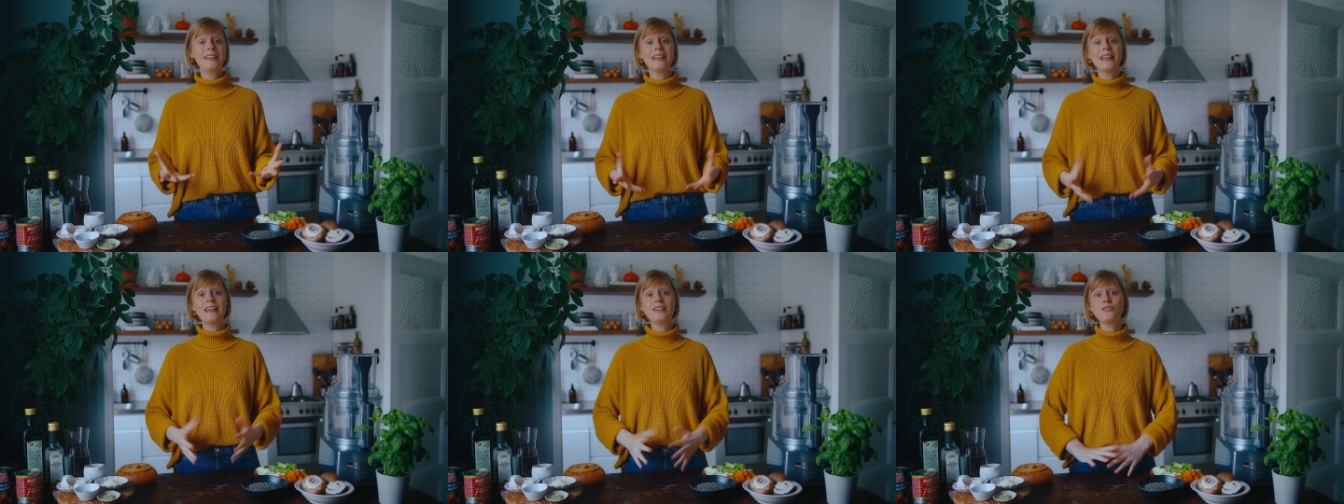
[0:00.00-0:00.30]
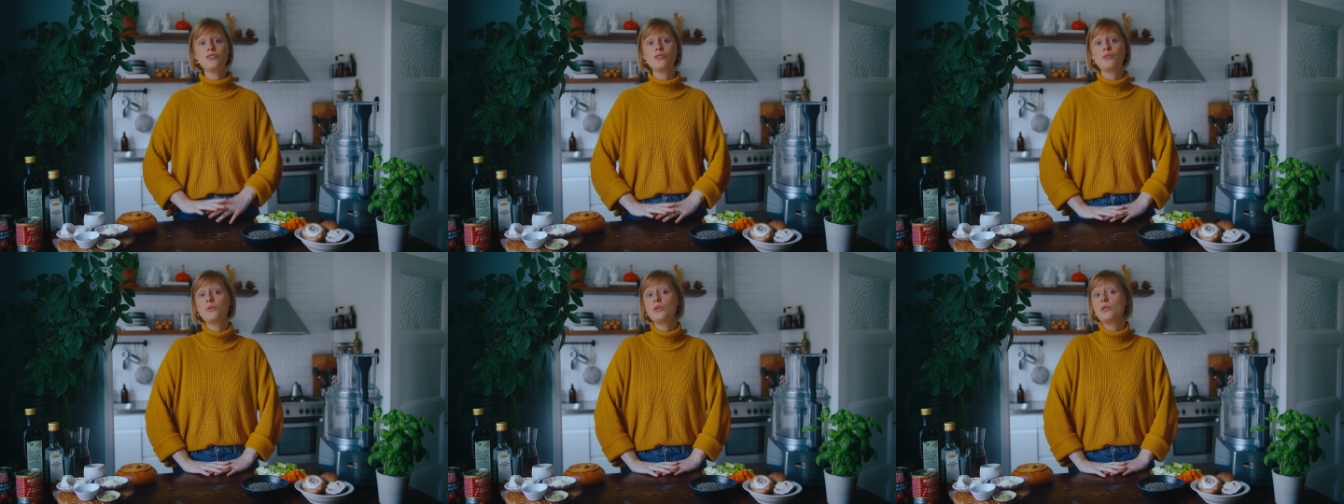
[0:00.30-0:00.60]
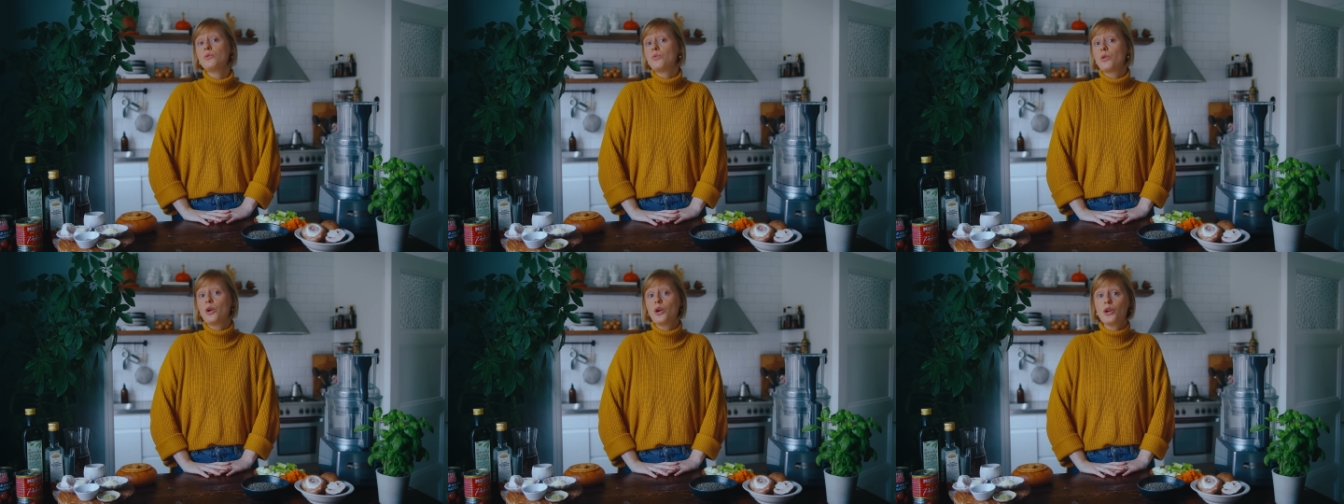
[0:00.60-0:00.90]
lentil
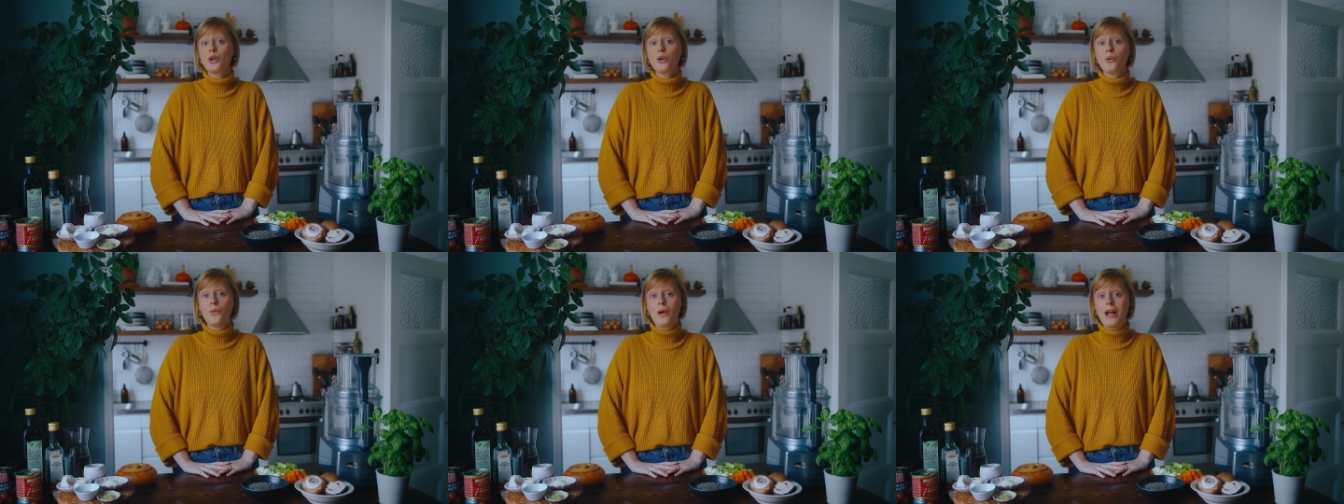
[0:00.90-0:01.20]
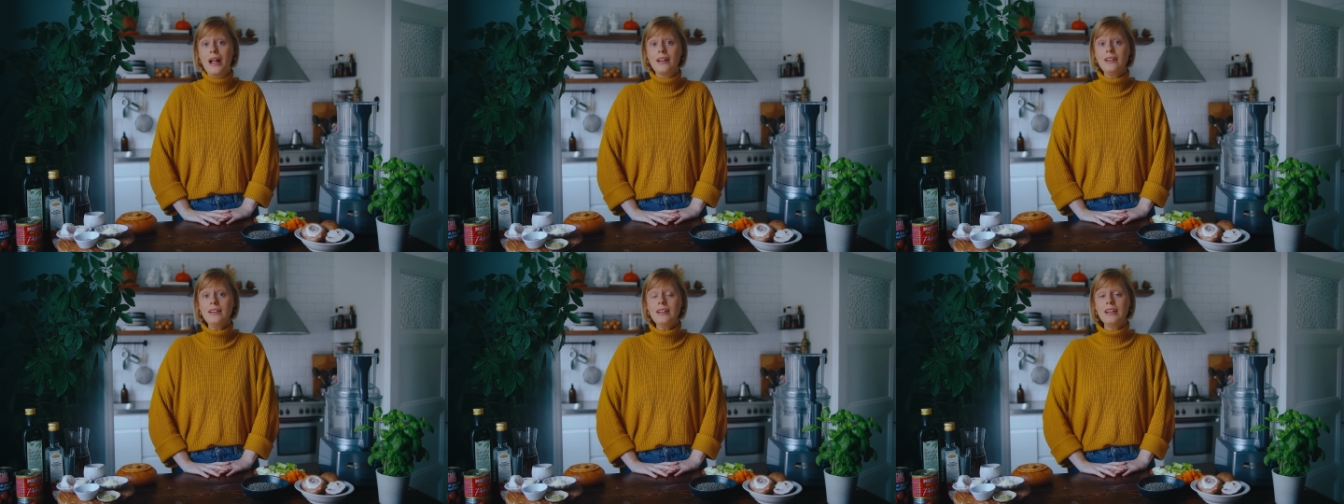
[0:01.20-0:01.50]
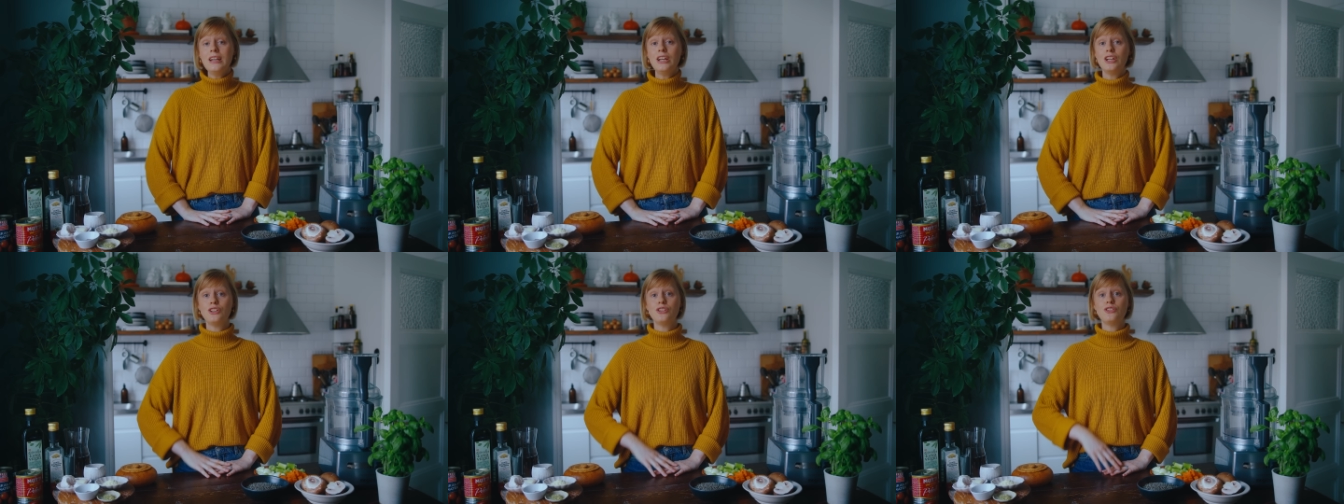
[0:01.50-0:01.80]
will work well.
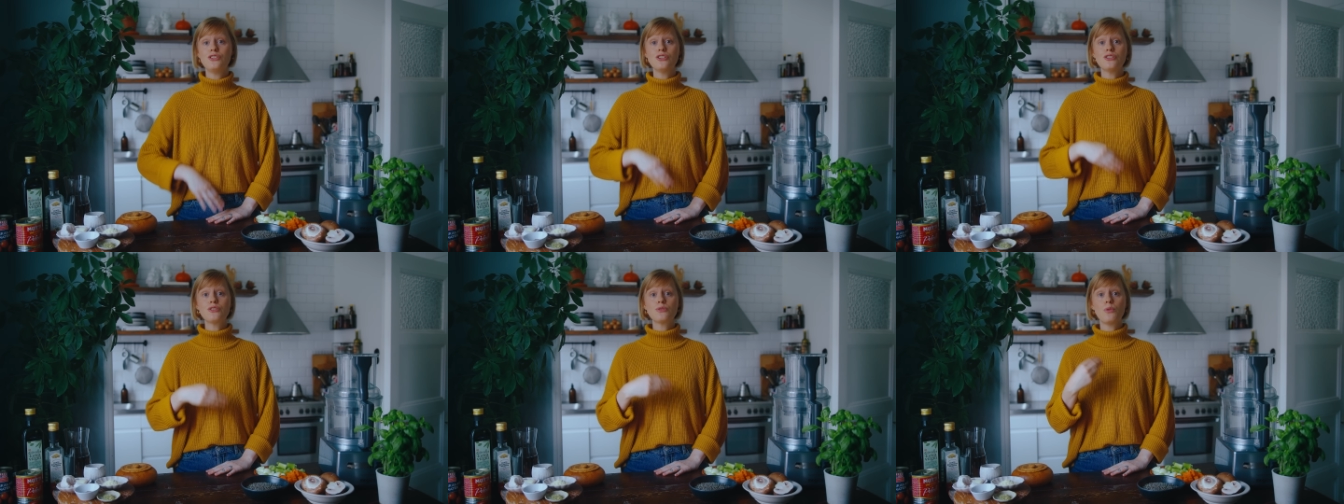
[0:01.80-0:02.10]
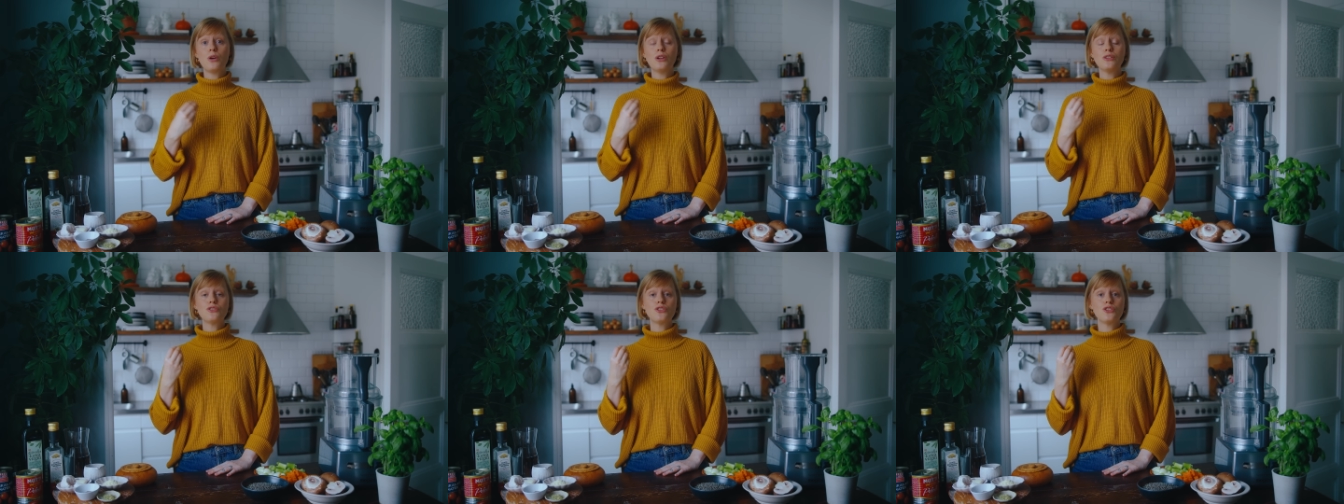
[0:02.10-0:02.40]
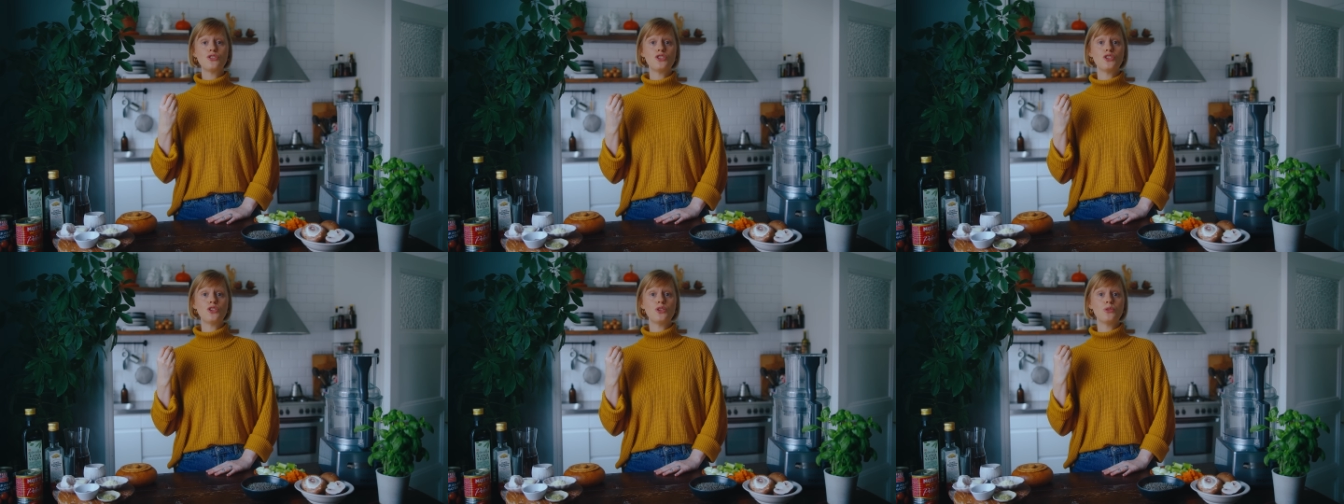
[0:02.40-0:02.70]
You just want to
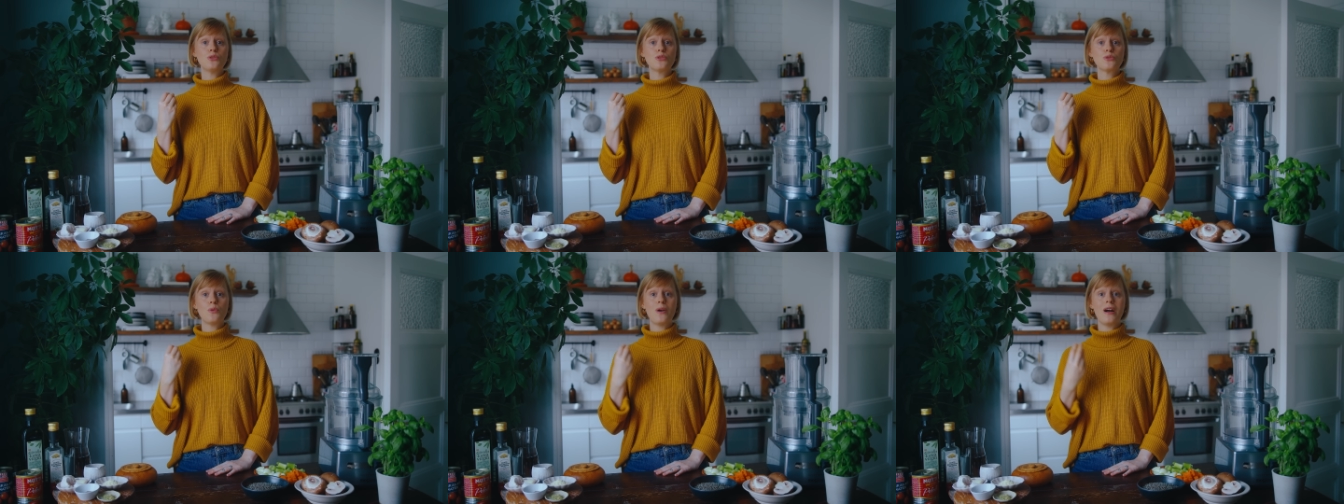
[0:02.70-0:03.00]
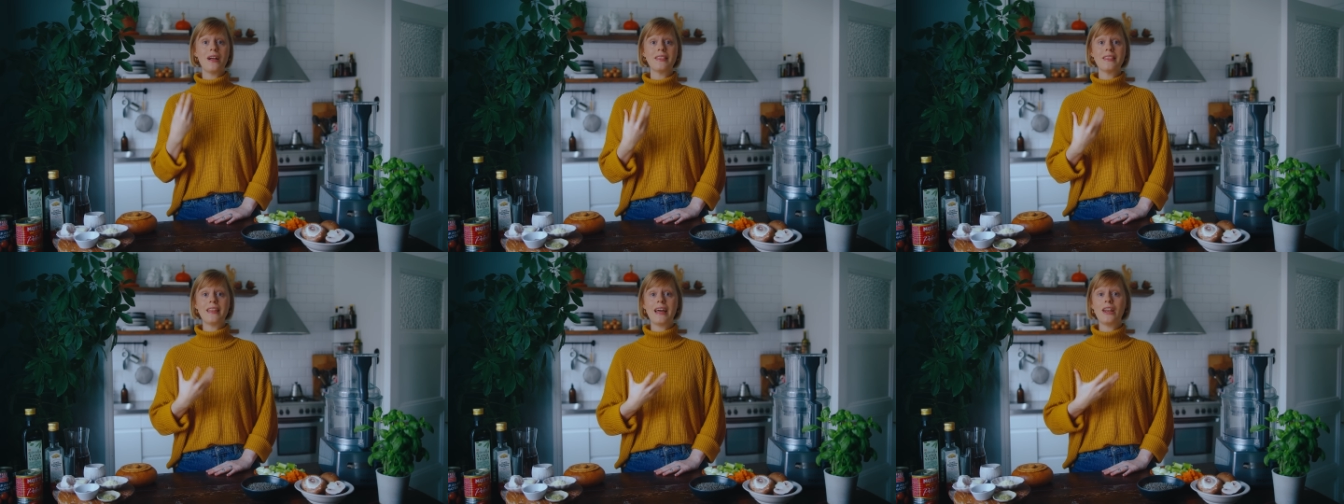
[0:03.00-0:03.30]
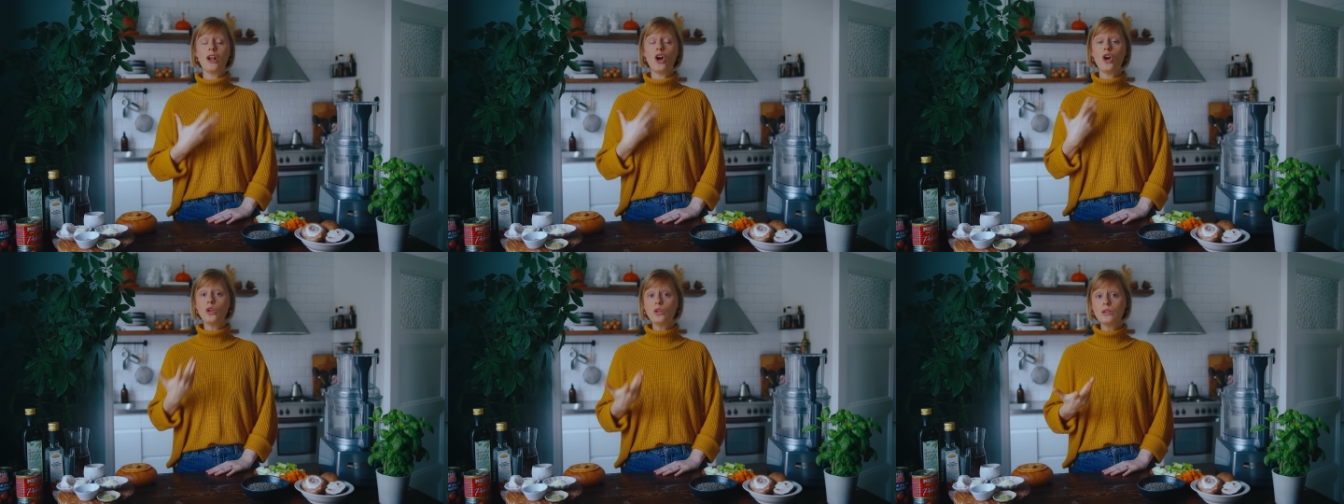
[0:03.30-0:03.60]
choose one
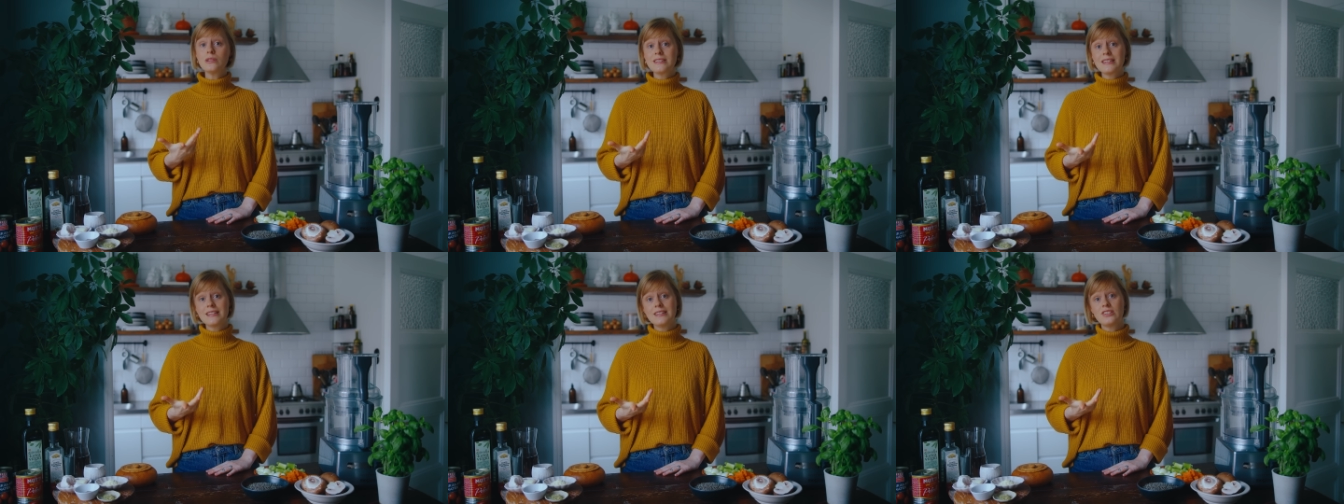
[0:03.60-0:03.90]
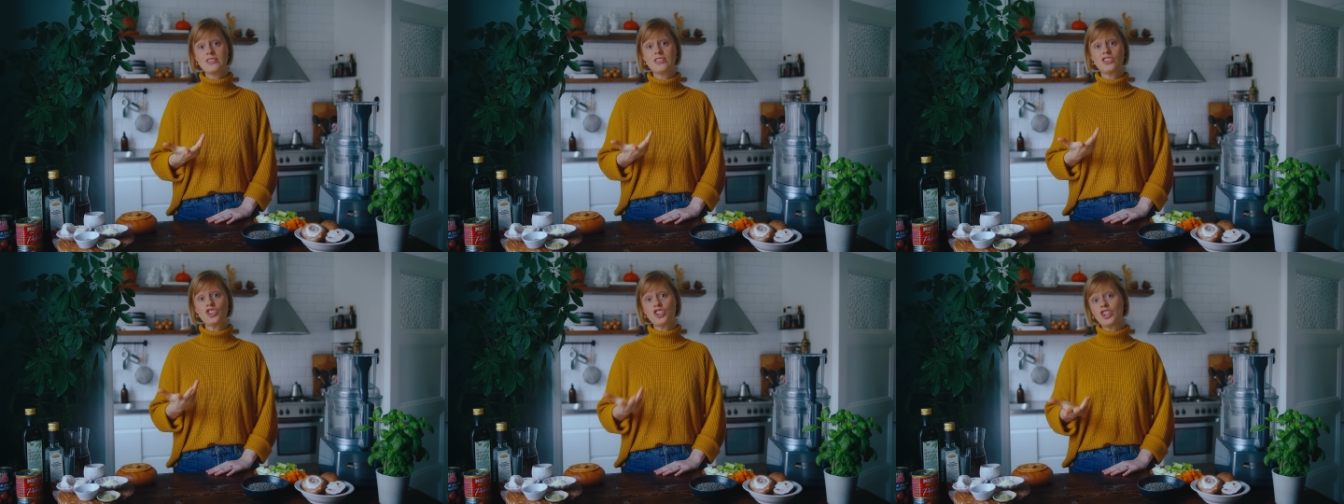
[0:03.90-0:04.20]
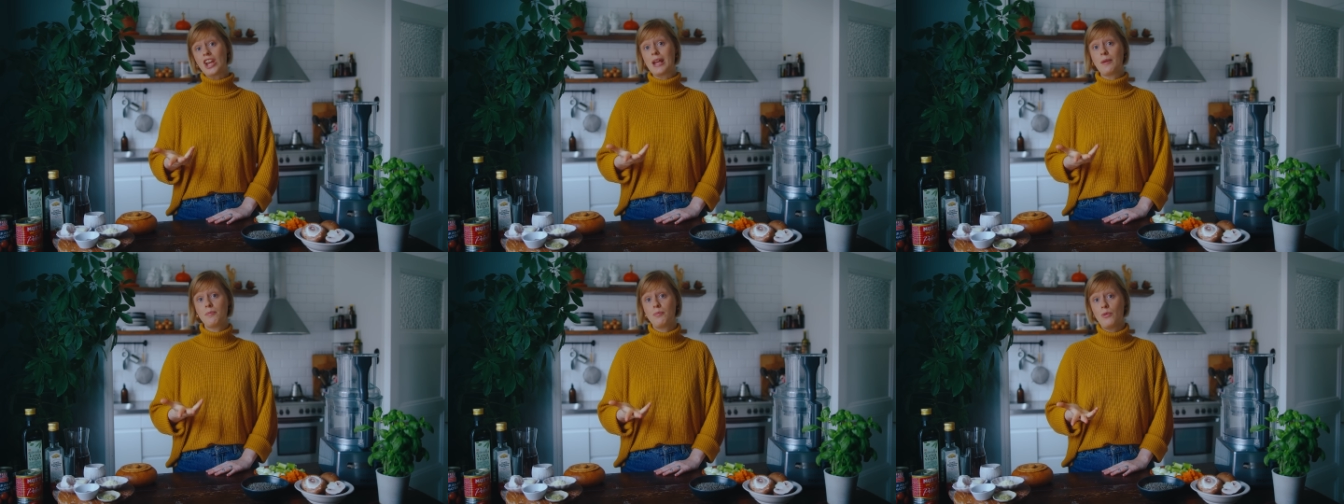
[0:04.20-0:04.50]
that holds its
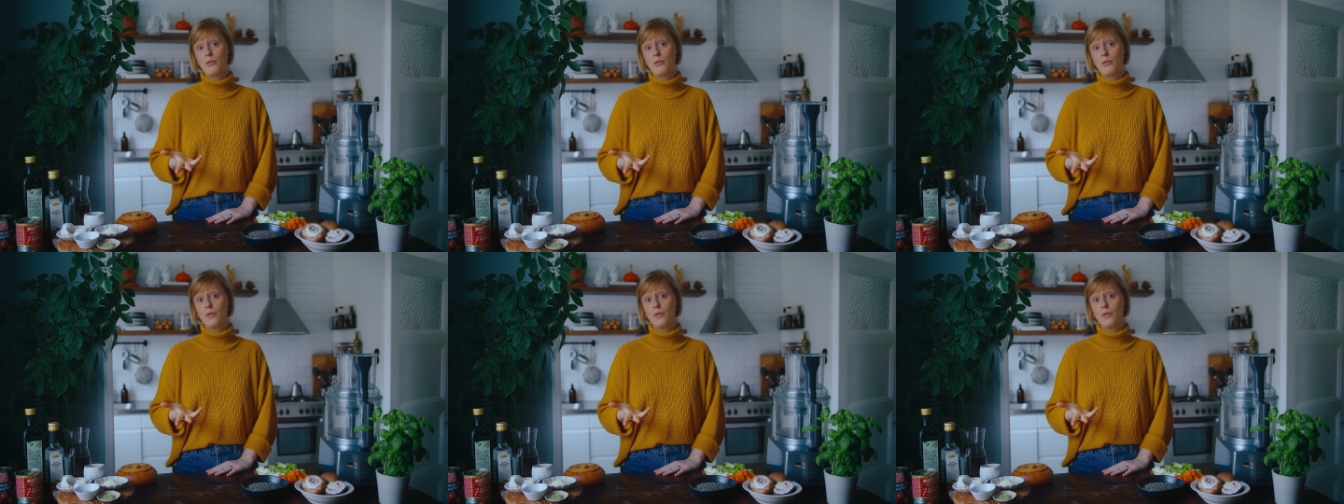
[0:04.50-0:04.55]
shape